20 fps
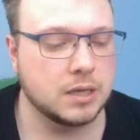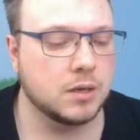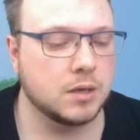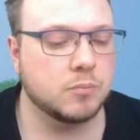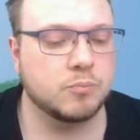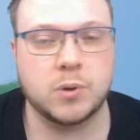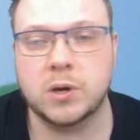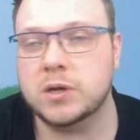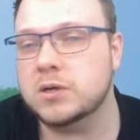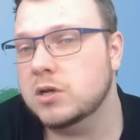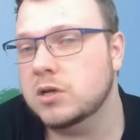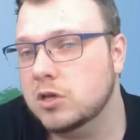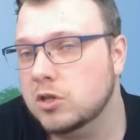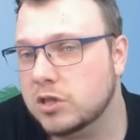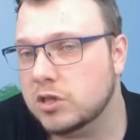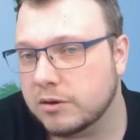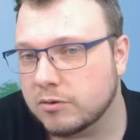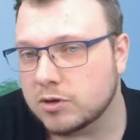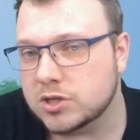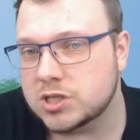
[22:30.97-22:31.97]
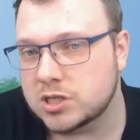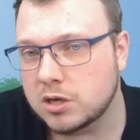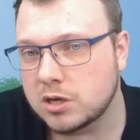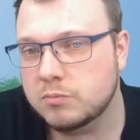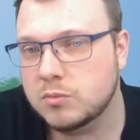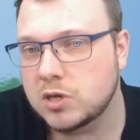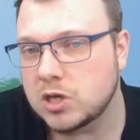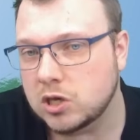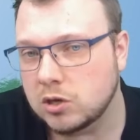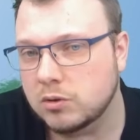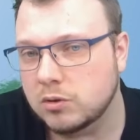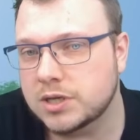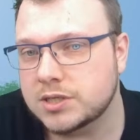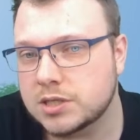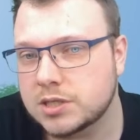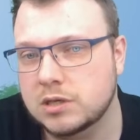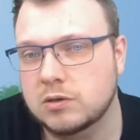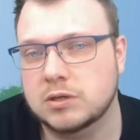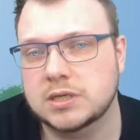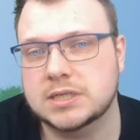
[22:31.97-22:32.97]
But there are some units
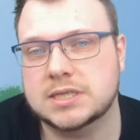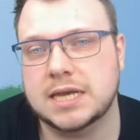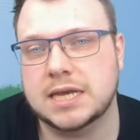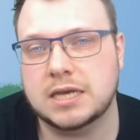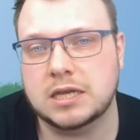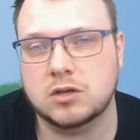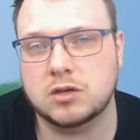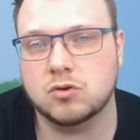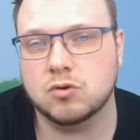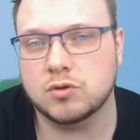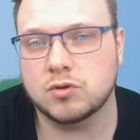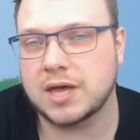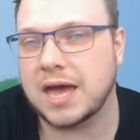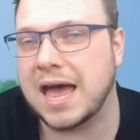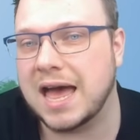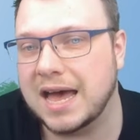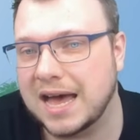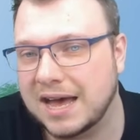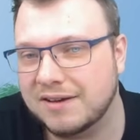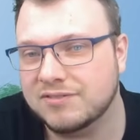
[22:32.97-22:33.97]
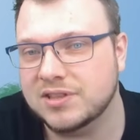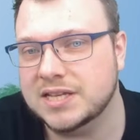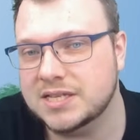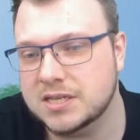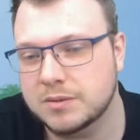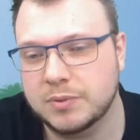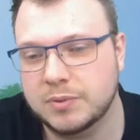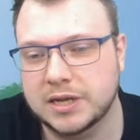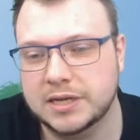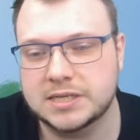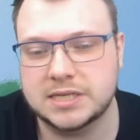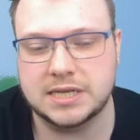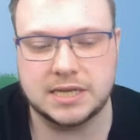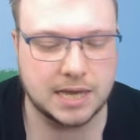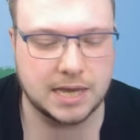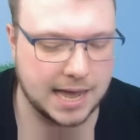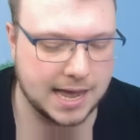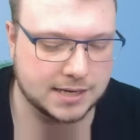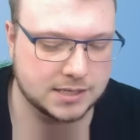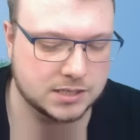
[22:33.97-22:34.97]
that you can take in core that have this ability,
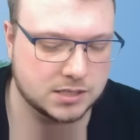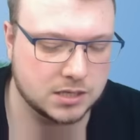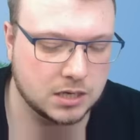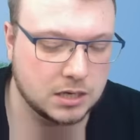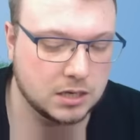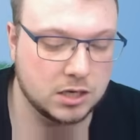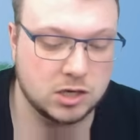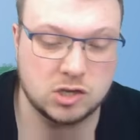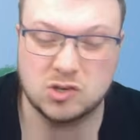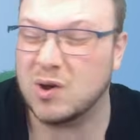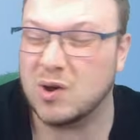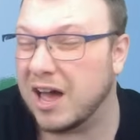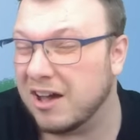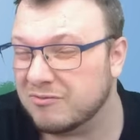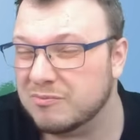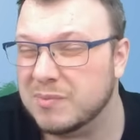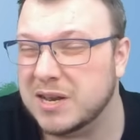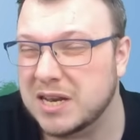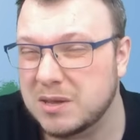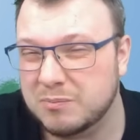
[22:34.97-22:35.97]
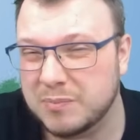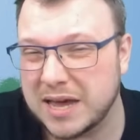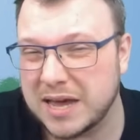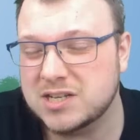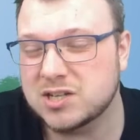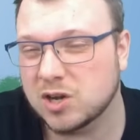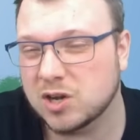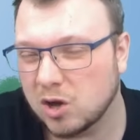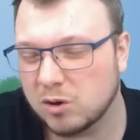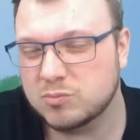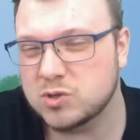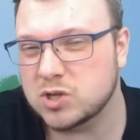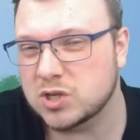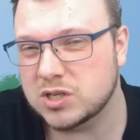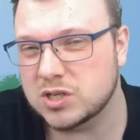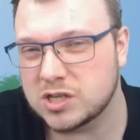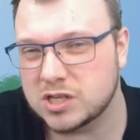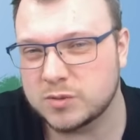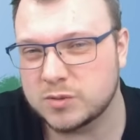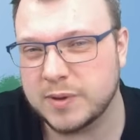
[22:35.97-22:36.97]
and you don't have many better
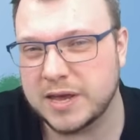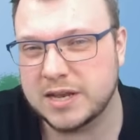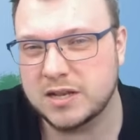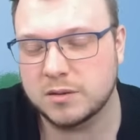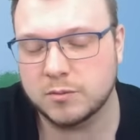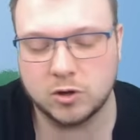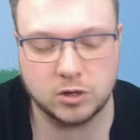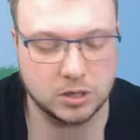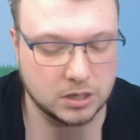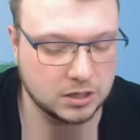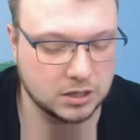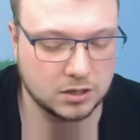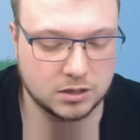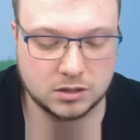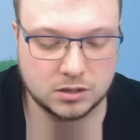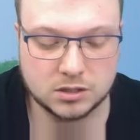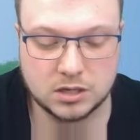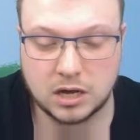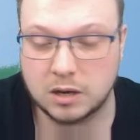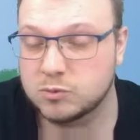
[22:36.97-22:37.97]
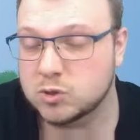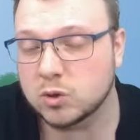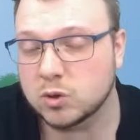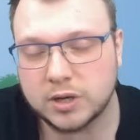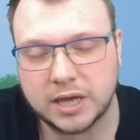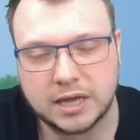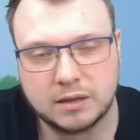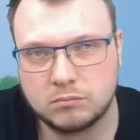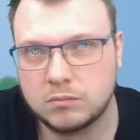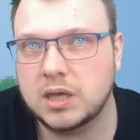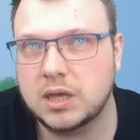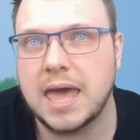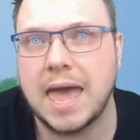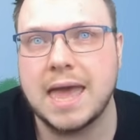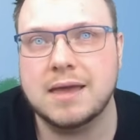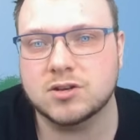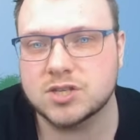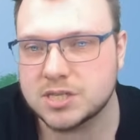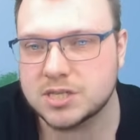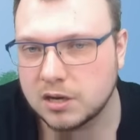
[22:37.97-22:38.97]
options to spend them on. I'm talking
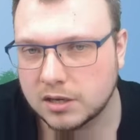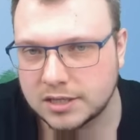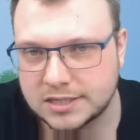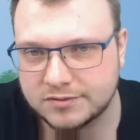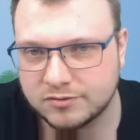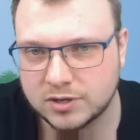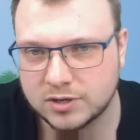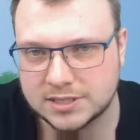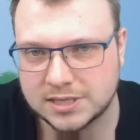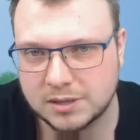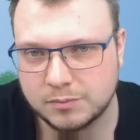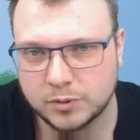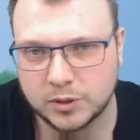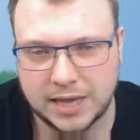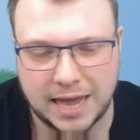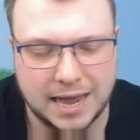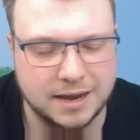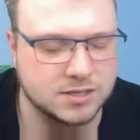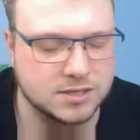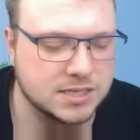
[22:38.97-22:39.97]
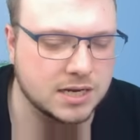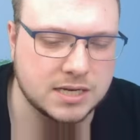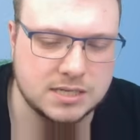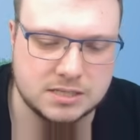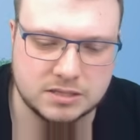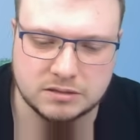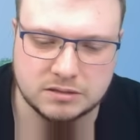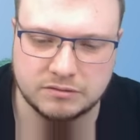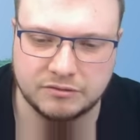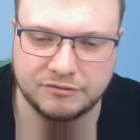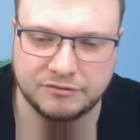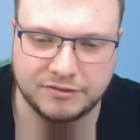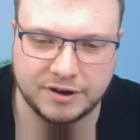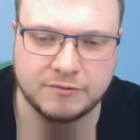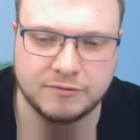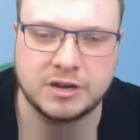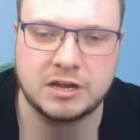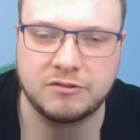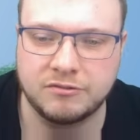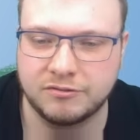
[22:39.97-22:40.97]
Chaos Knights, for example. Chaos Knights,
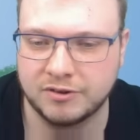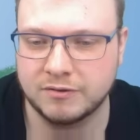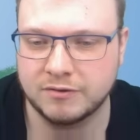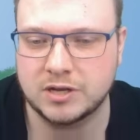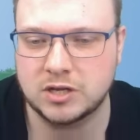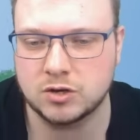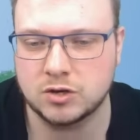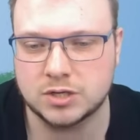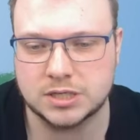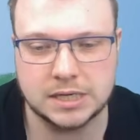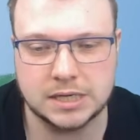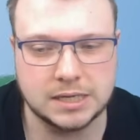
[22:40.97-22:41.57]
very, very good.